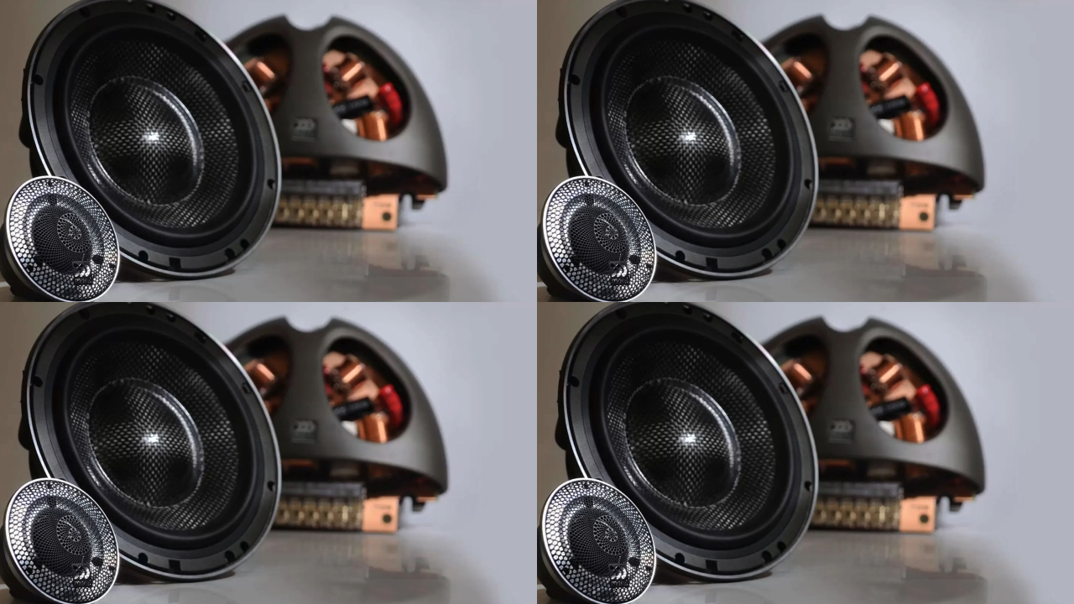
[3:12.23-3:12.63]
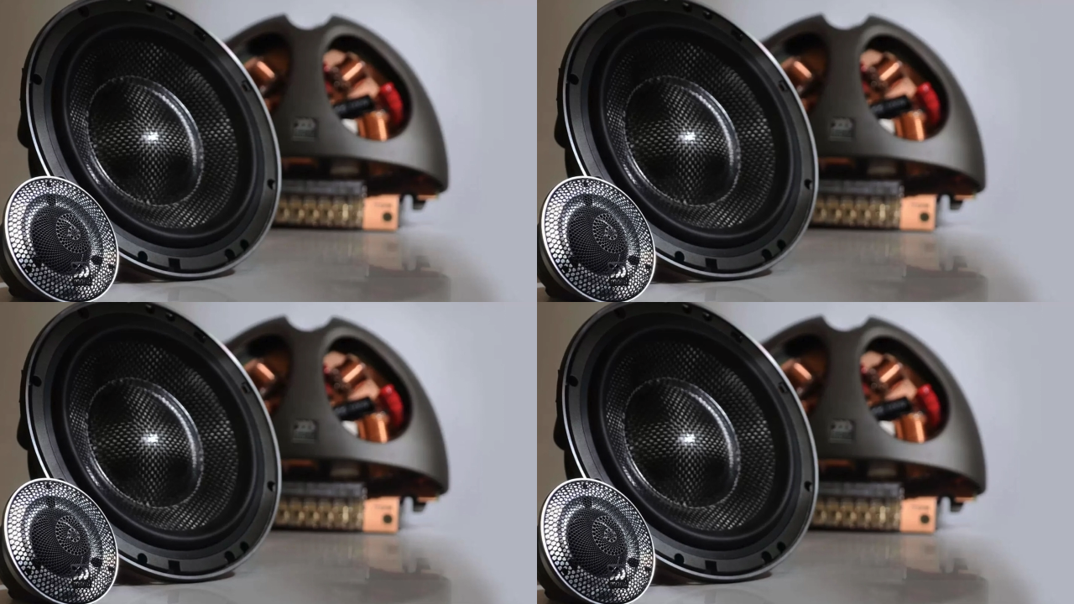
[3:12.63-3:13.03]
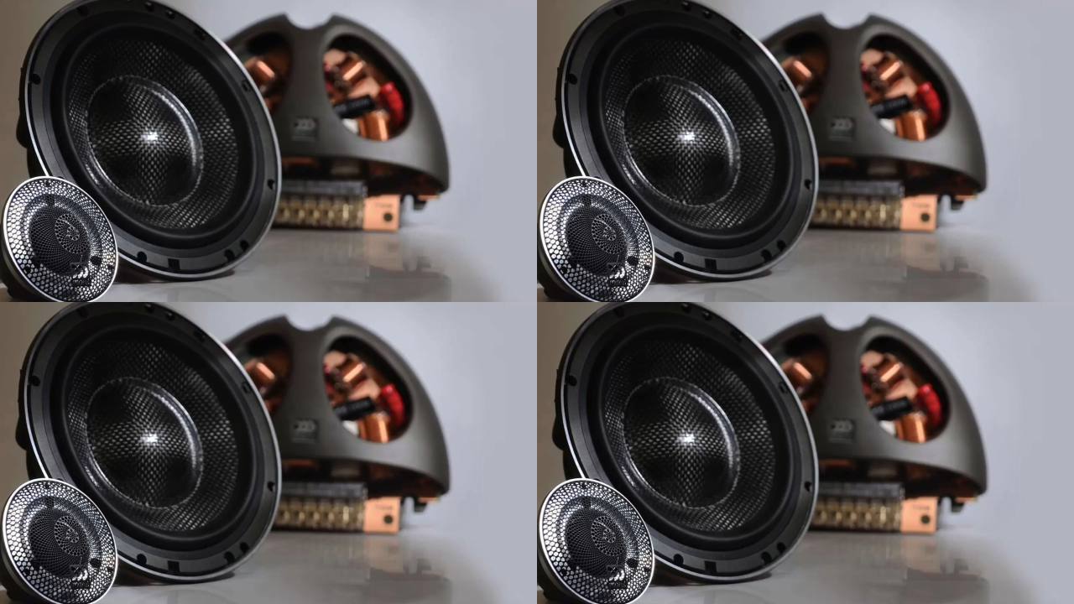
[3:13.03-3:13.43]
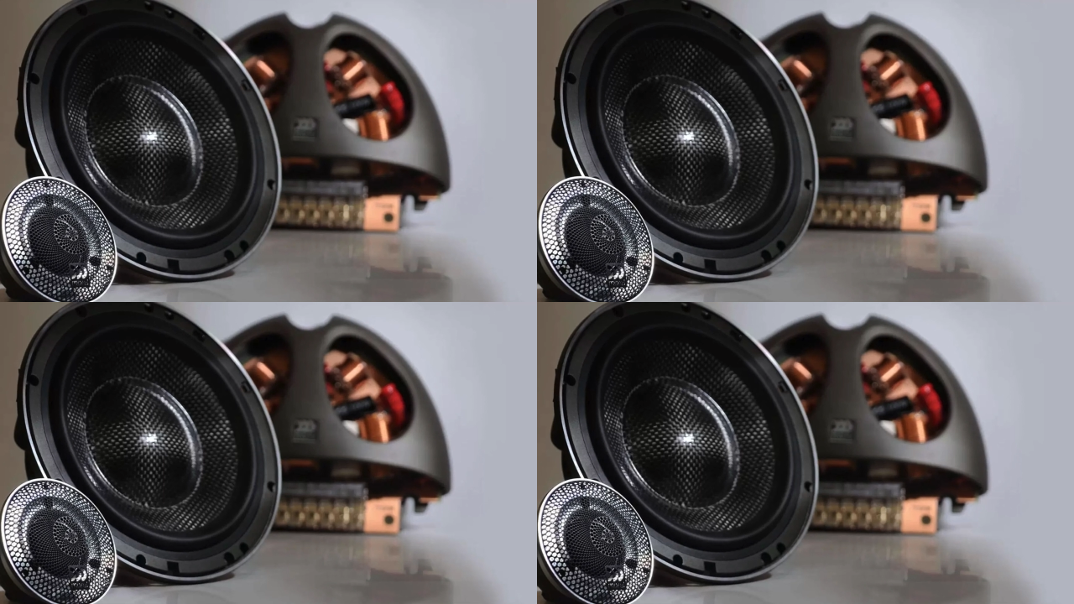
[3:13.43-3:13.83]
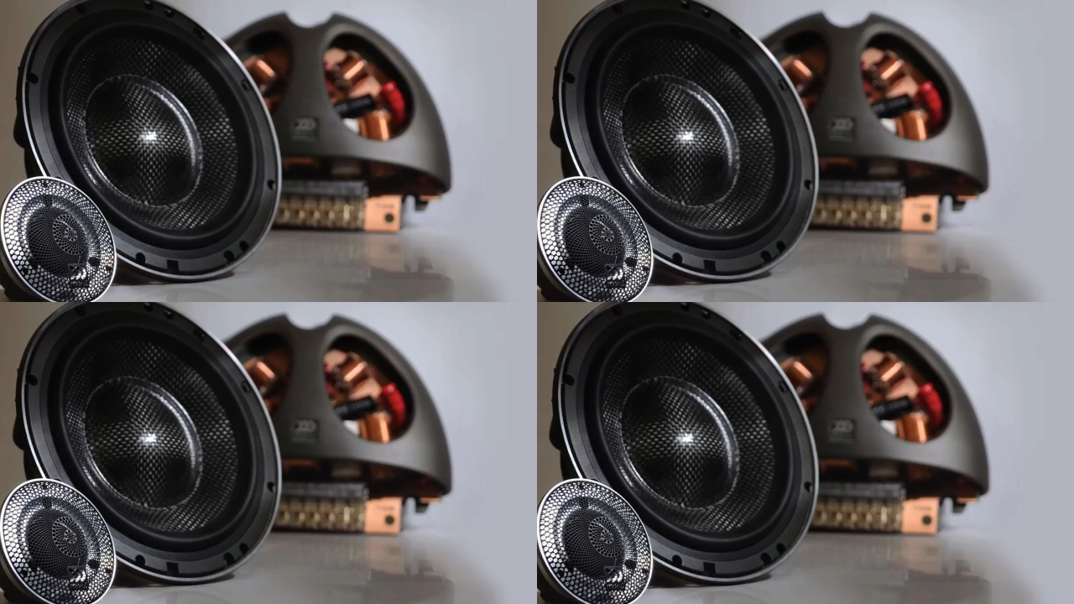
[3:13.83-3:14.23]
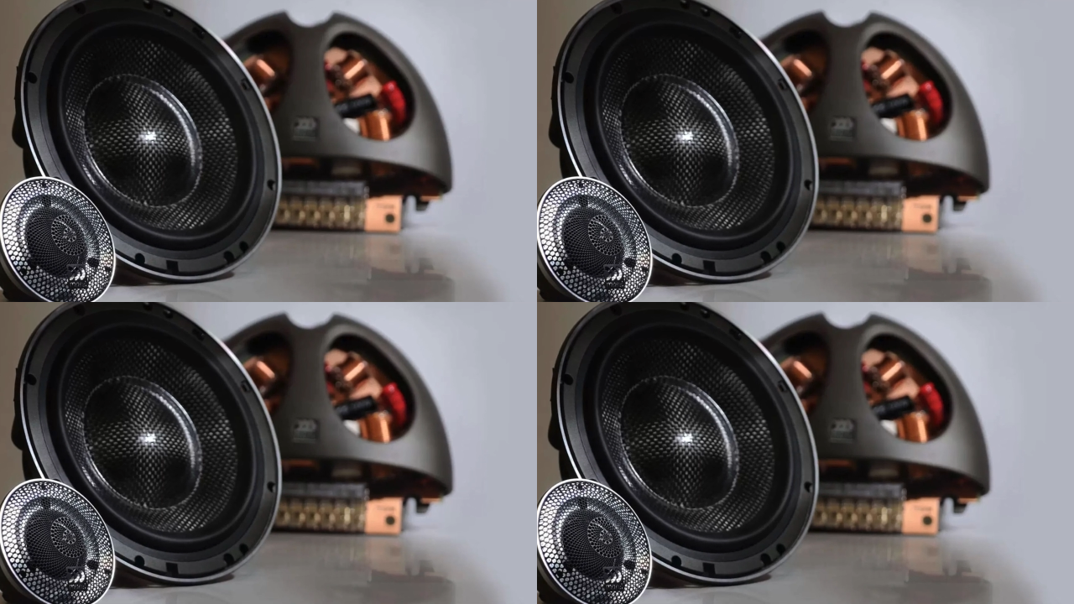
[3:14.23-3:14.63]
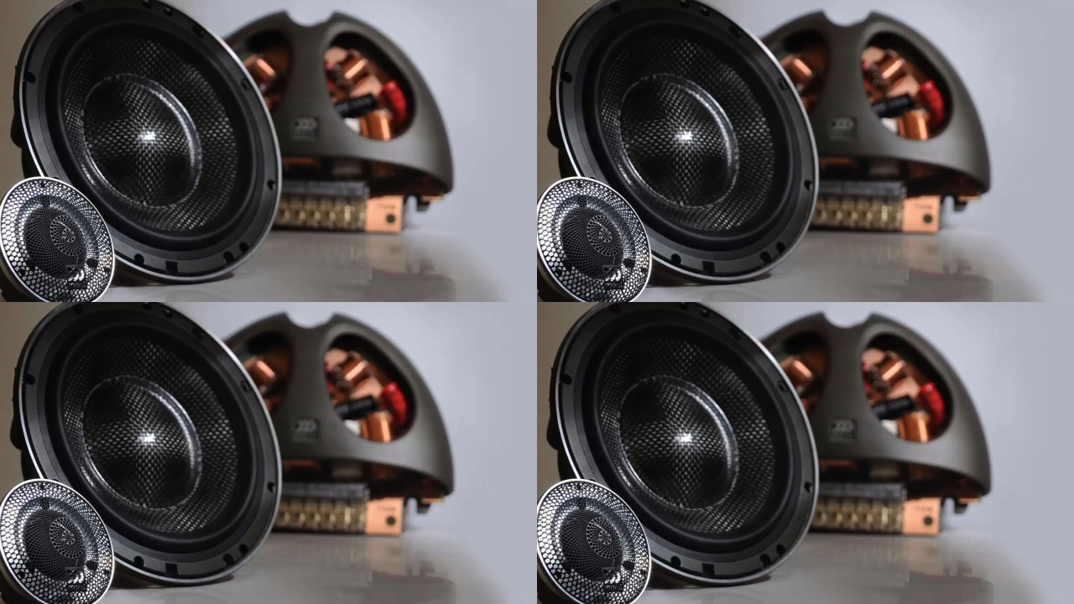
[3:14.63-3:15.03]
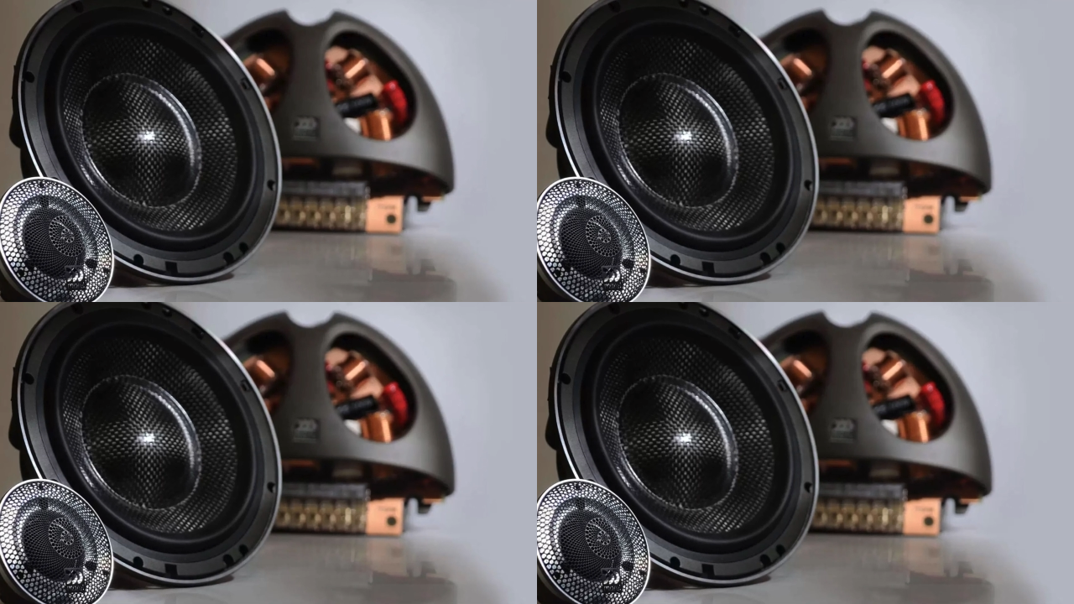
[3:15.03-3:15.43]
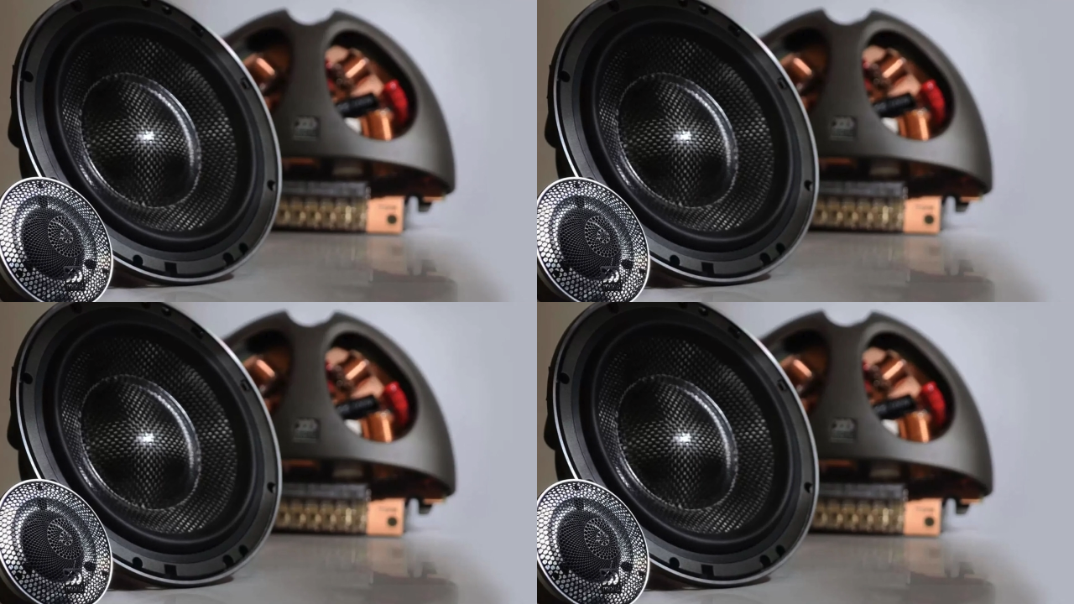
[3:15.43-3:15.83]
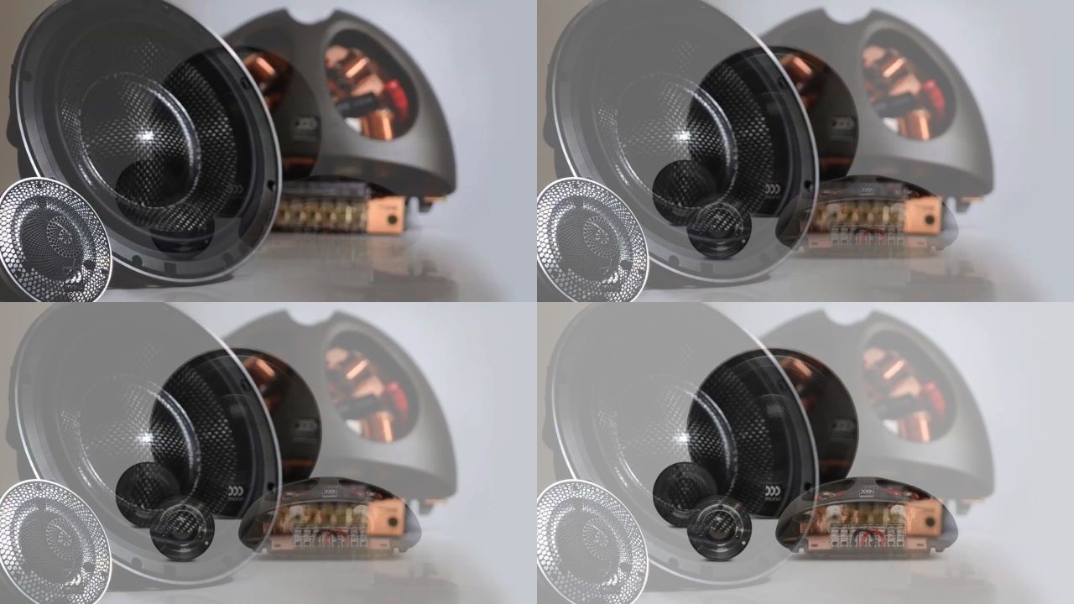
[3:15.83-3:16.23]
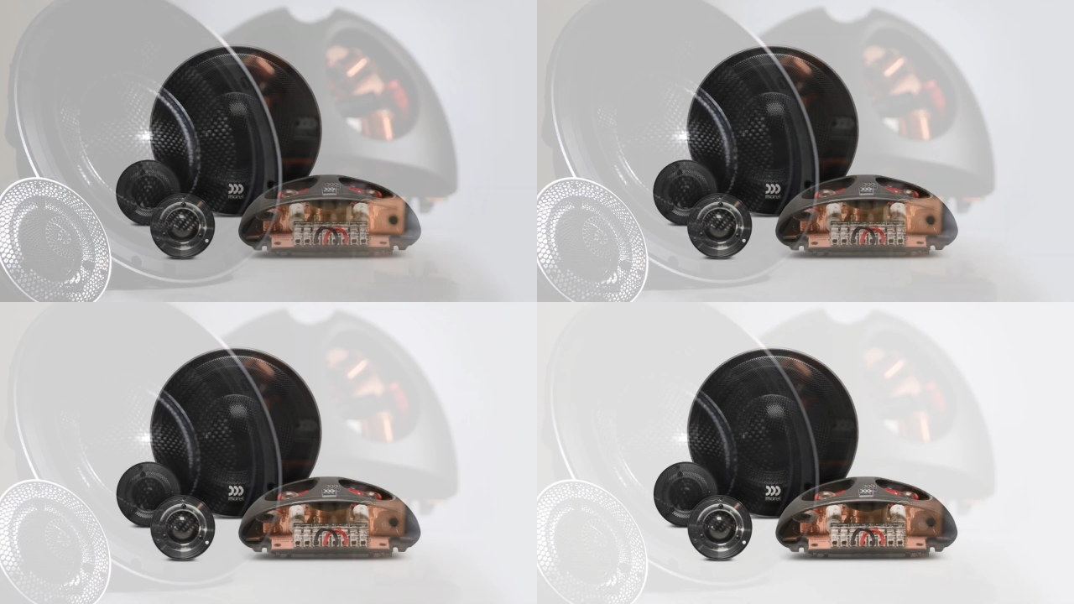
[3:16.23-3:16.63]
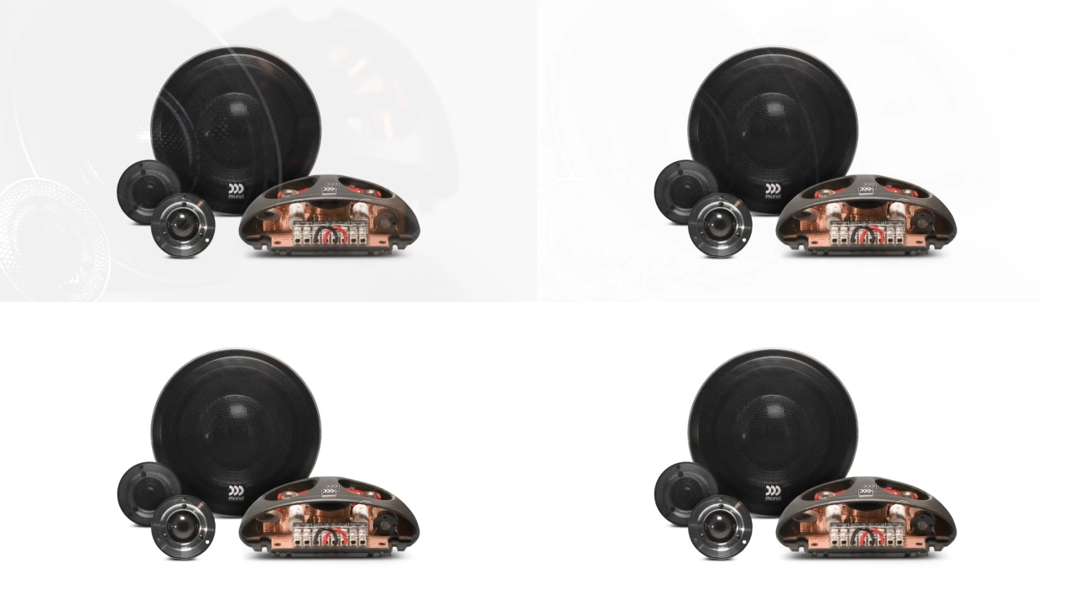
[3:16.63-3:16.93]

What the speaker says: Nobody's mouth can be seen.